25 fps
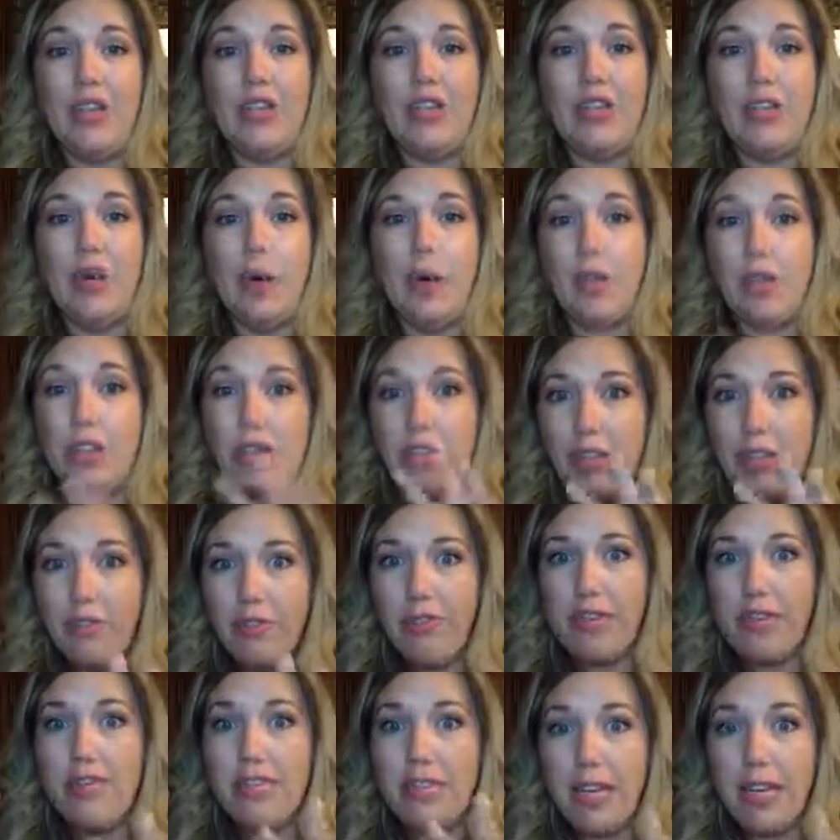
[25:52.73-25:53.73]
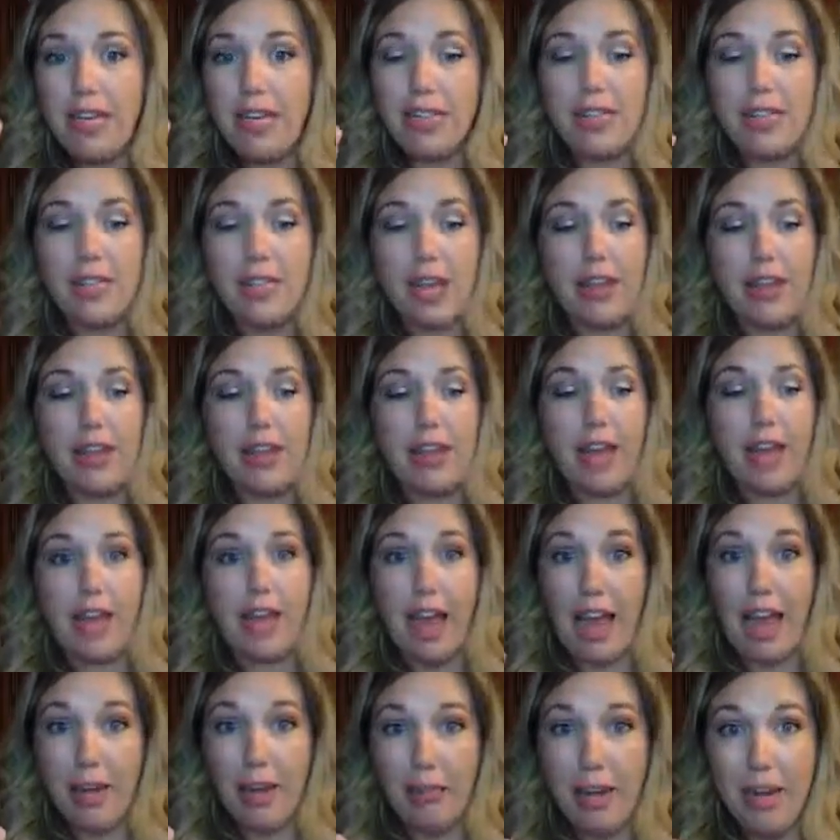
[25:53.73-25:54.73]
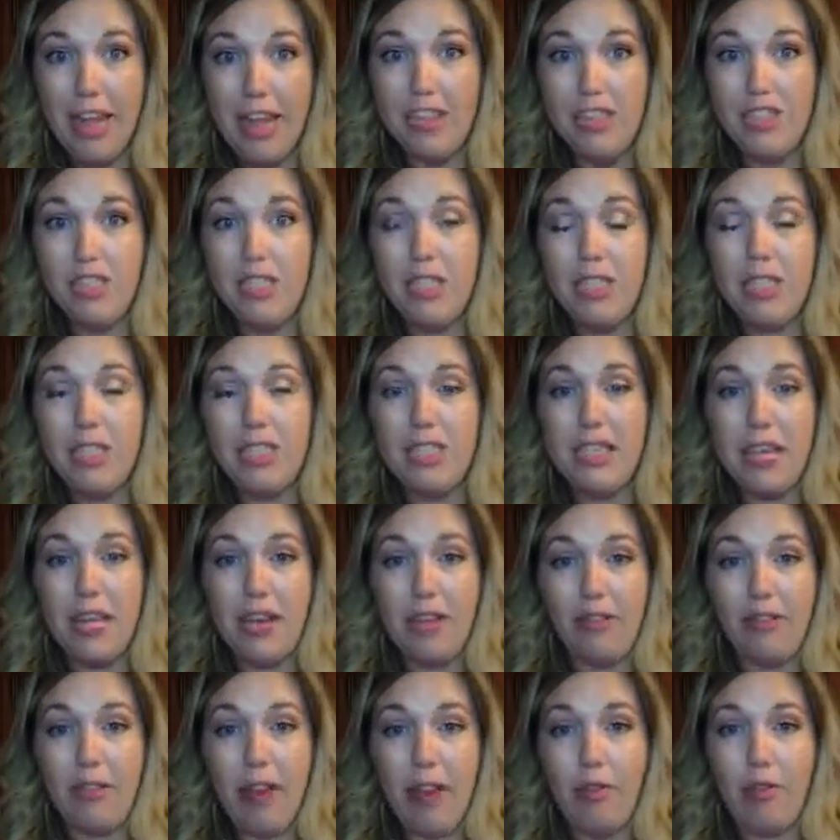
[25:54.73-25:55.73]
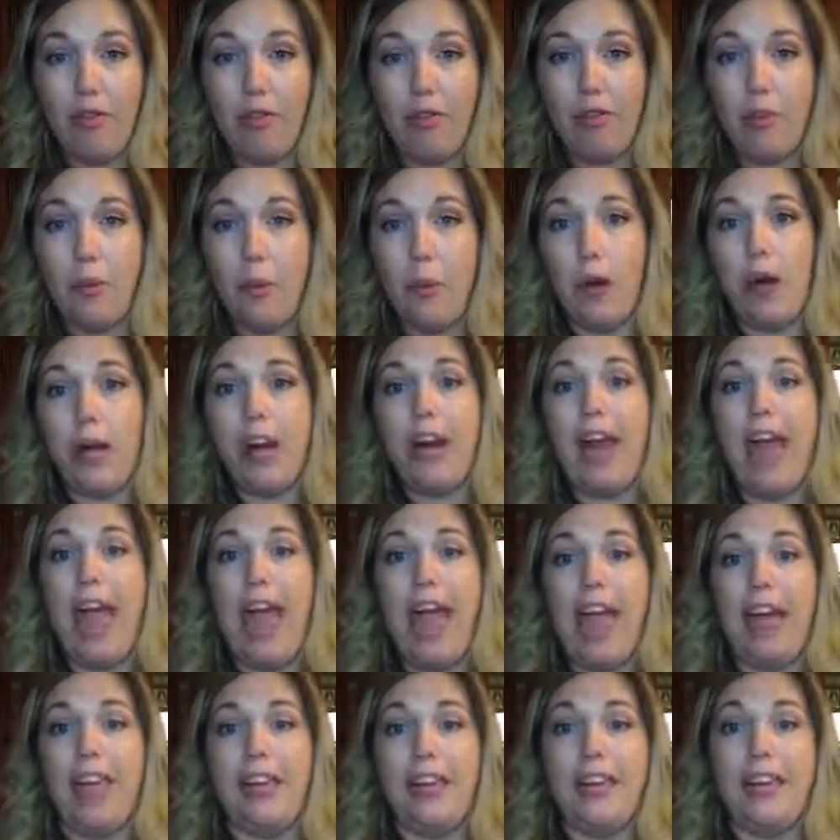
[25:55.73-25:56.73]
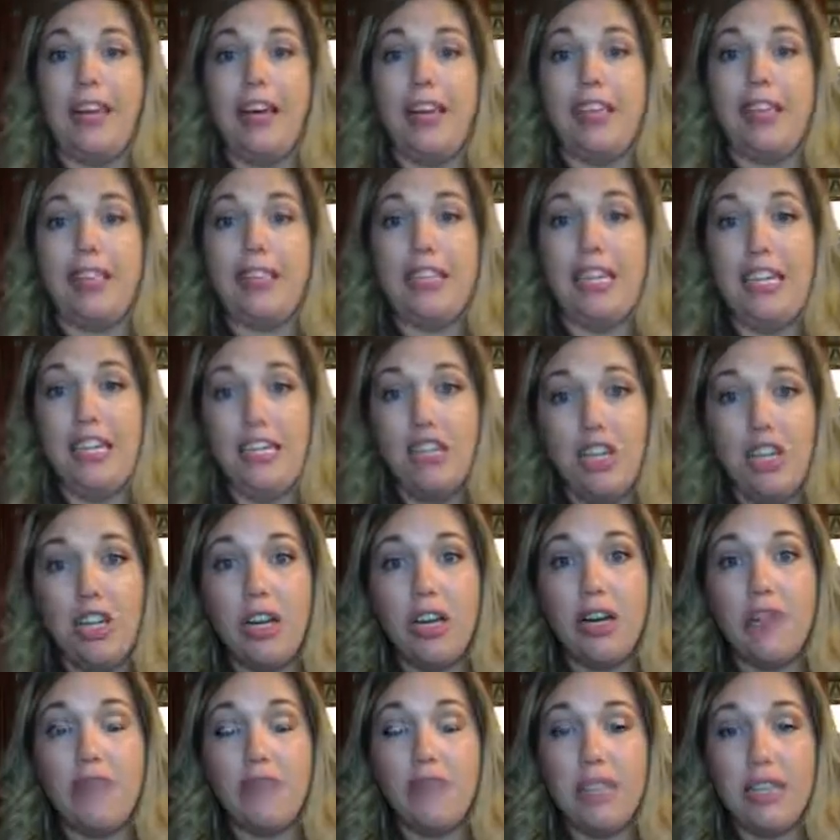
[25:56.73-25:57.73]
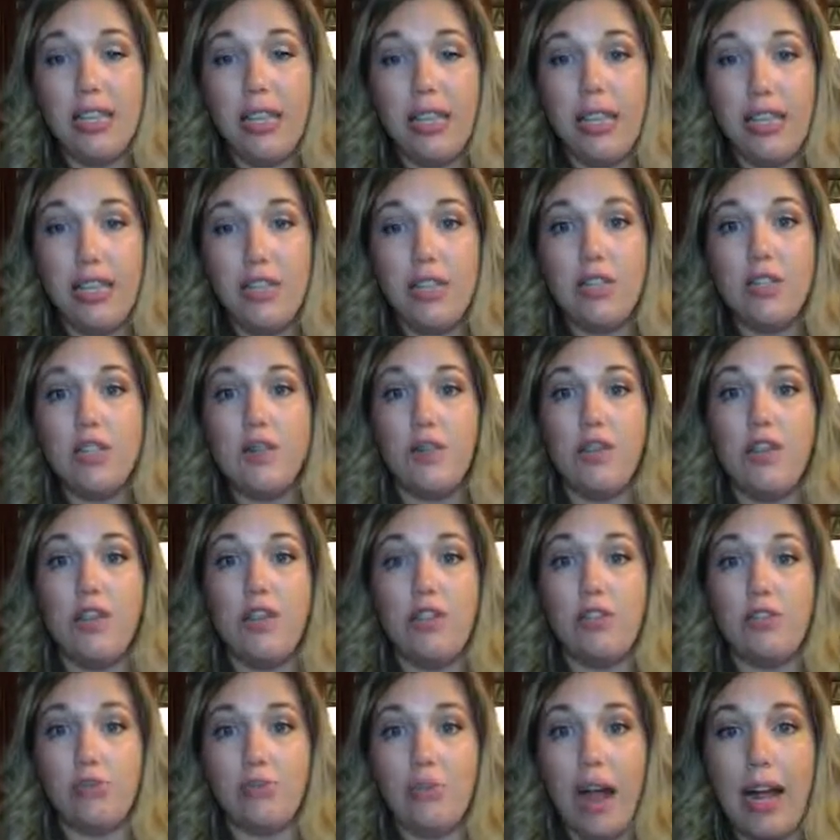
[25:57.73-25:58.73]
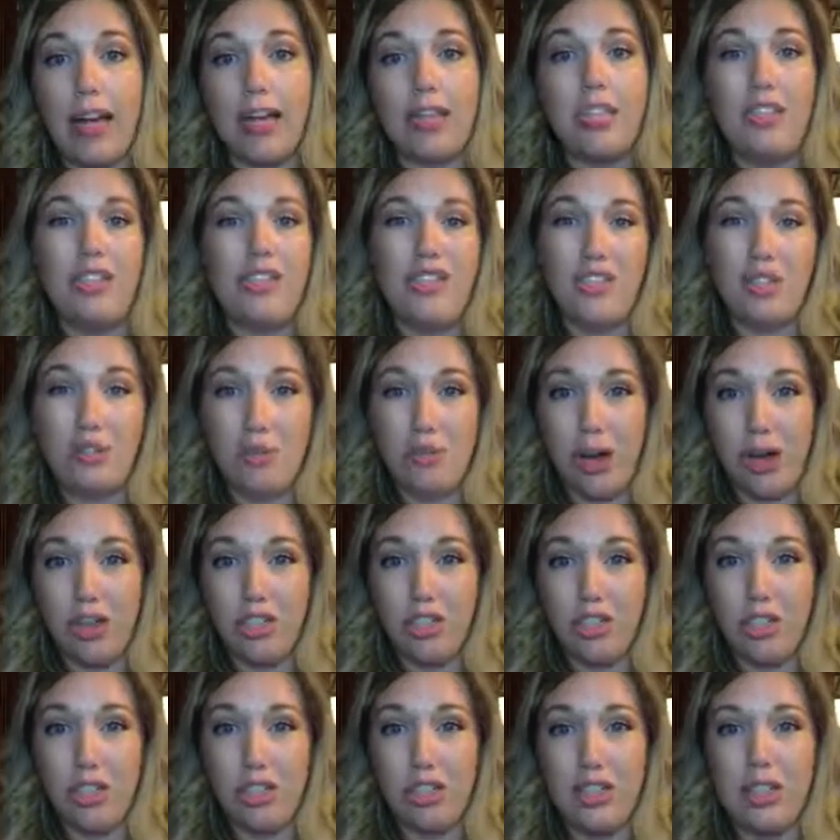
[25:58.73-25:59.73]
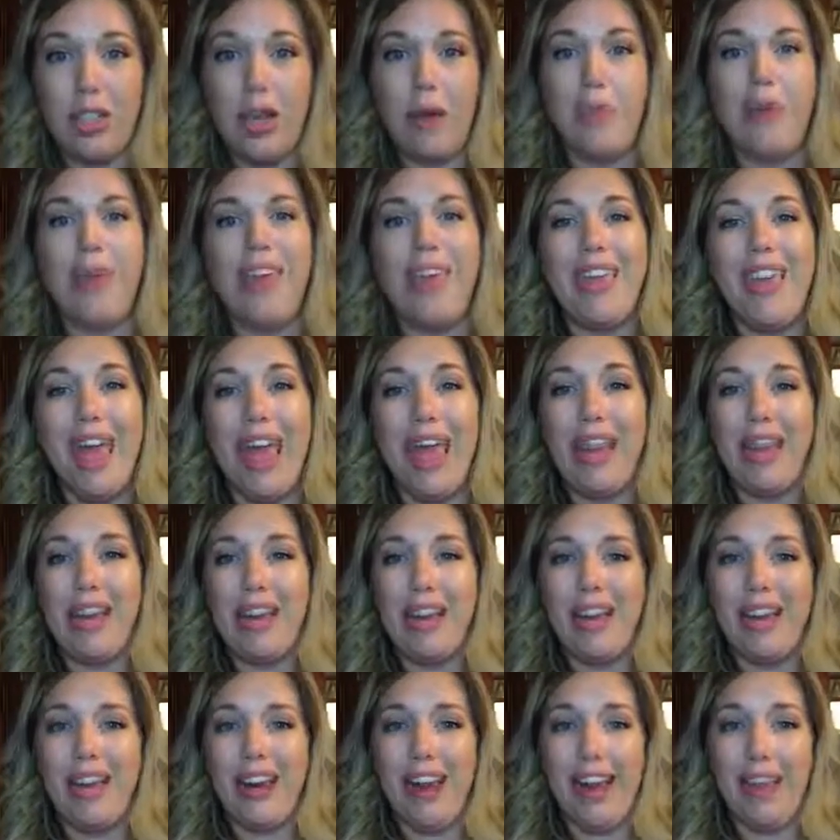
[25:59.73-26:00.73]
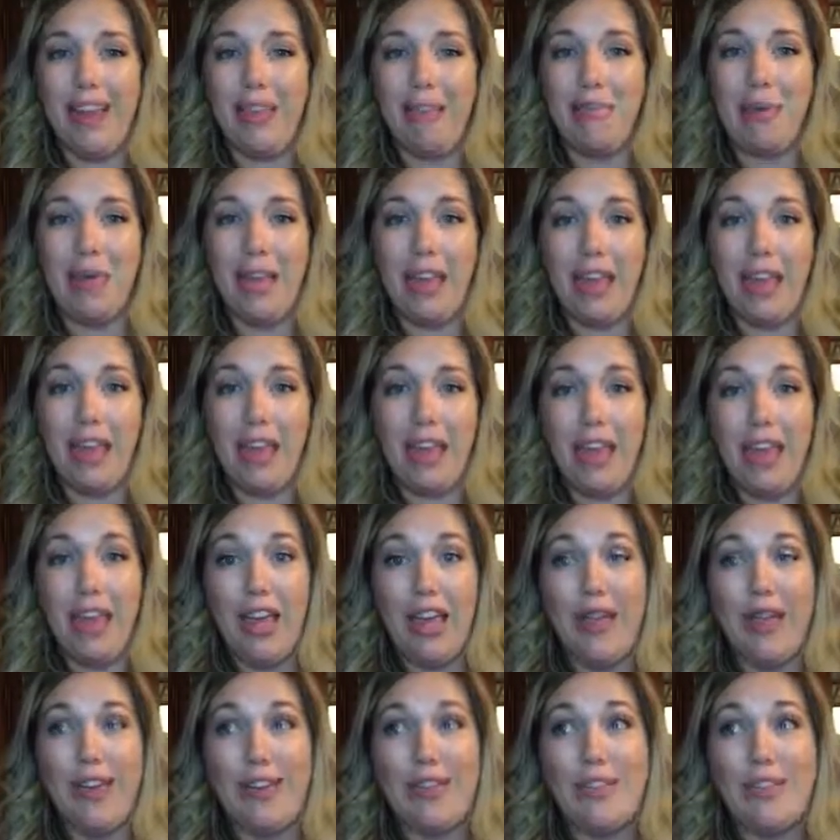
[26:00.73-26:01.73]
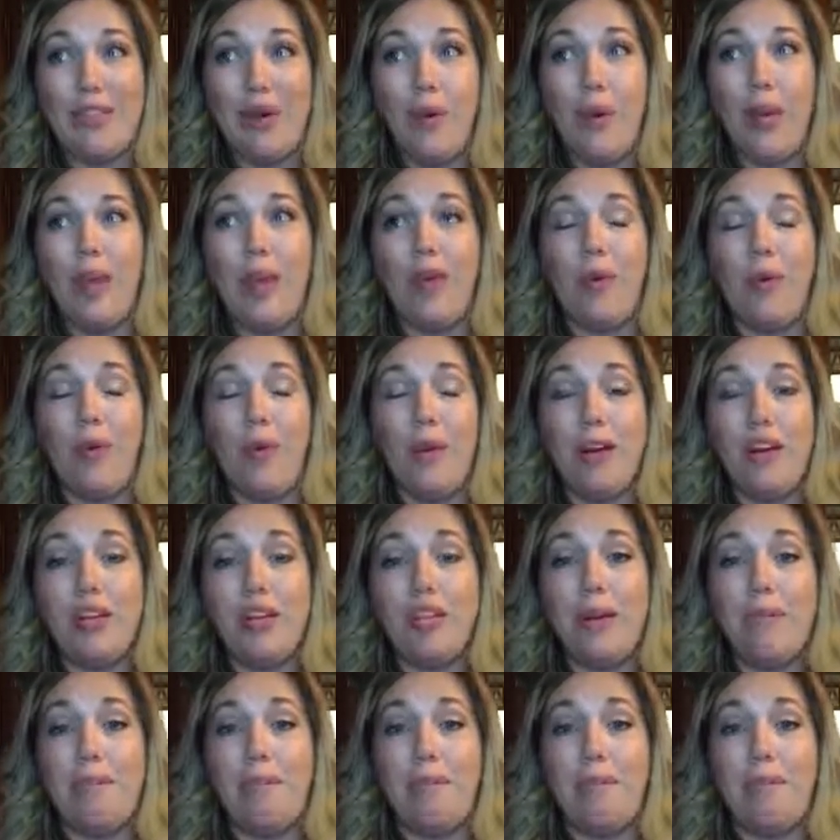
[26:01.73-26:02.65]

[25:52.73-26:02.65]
So the difference is the accommodations in a 504 and the teaching of skills or the direct instruction that we get in an IEP. So in order